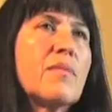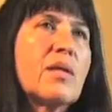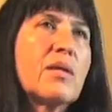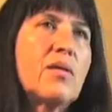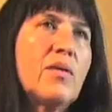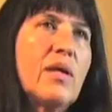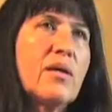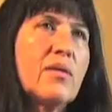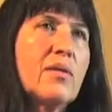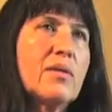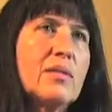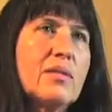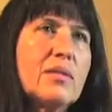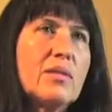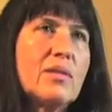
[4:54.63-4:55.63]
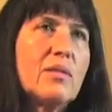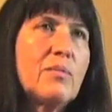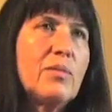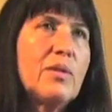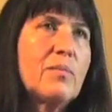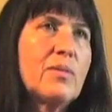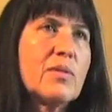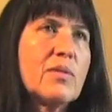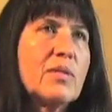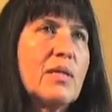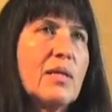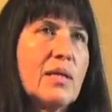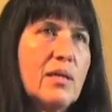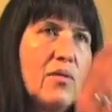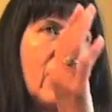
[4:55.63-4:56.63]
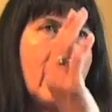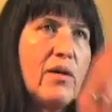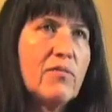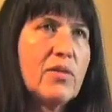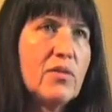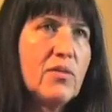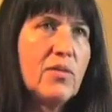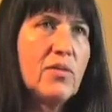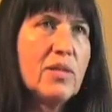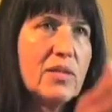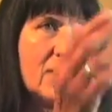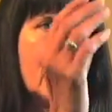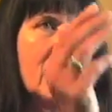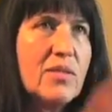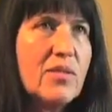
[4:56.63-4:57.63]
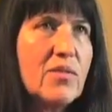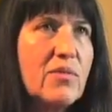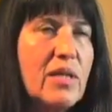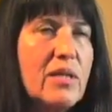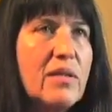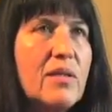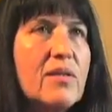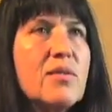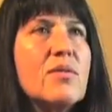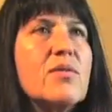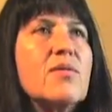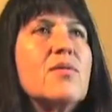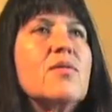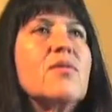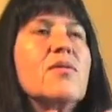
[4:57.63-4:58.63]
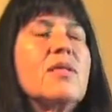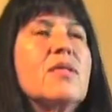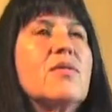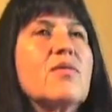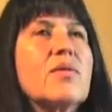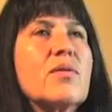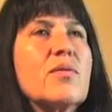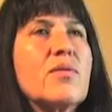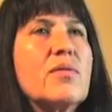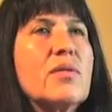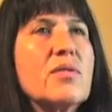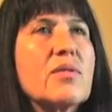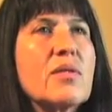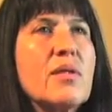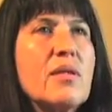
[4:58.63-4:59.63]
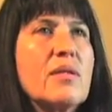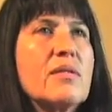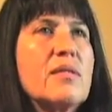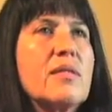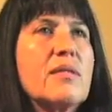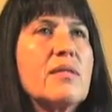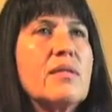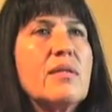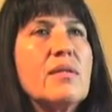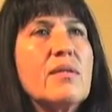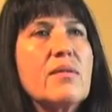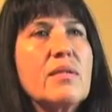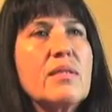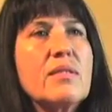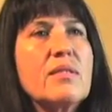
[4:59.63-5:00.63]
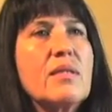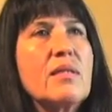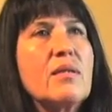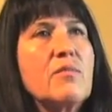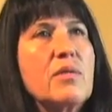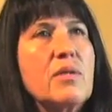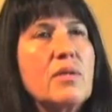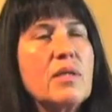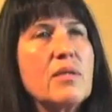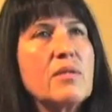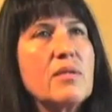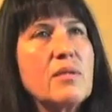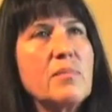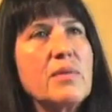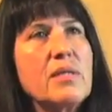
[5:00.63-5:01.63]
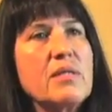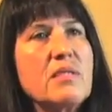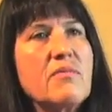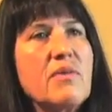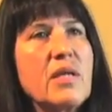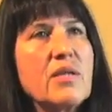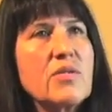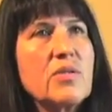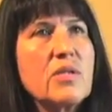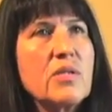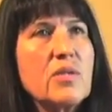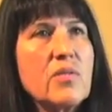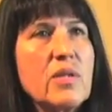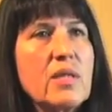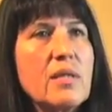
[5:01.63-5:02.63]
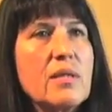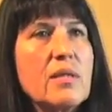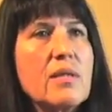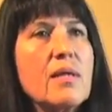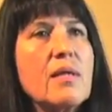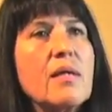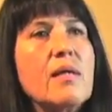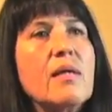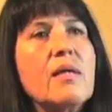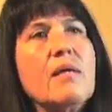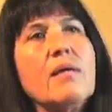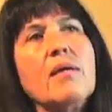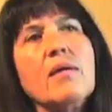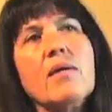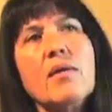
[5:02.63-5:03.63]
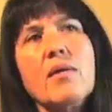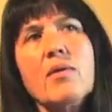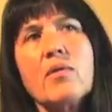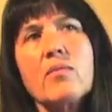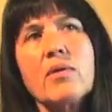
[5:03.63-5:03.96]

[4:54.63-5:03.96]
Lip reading: you had all these Indian people saying, you have to do this, this is the right thing to do, you need to include this content and all of this. And then when you get to the place of actually doing it, you